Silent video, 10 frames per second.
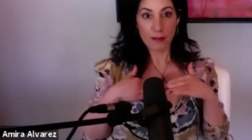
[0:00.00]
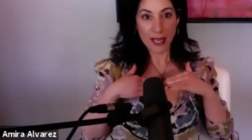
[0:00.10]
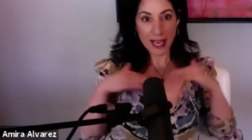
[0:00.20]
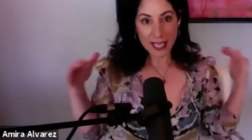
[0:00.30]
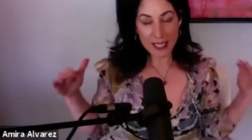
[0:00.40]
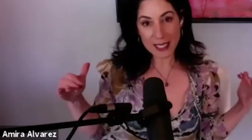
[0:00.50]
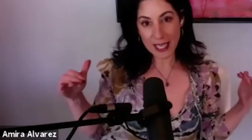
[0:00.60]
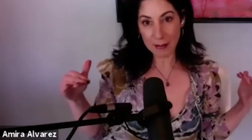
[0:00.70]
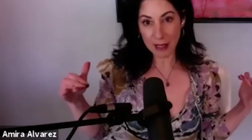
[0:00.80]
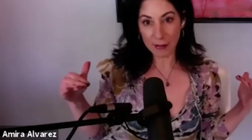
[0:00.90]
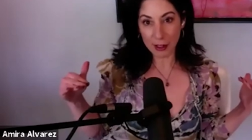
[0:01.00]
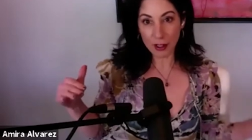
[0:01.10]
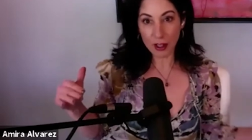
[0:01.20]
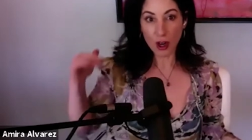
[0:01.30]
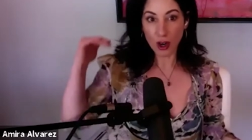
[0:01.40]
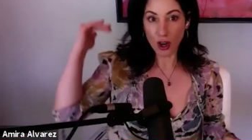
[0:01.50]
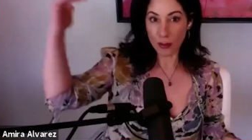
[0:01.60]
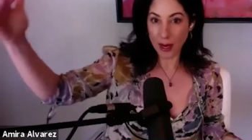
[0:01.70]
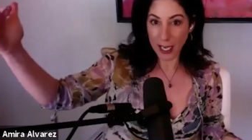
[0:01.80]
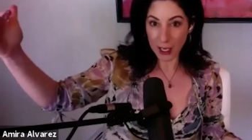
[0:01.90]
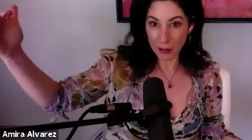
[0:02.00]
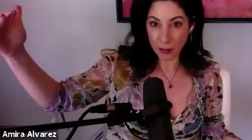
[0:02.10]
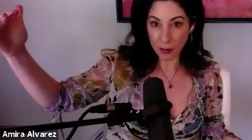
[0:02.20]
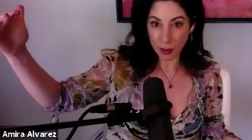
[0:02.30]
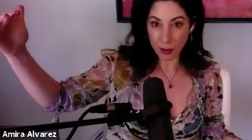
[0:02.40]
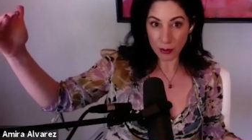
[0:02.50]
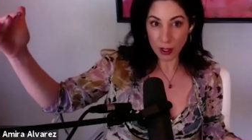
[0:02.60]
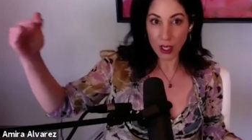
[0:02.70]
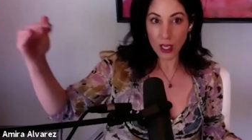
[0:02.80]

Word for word: playing at the same level or breaking through.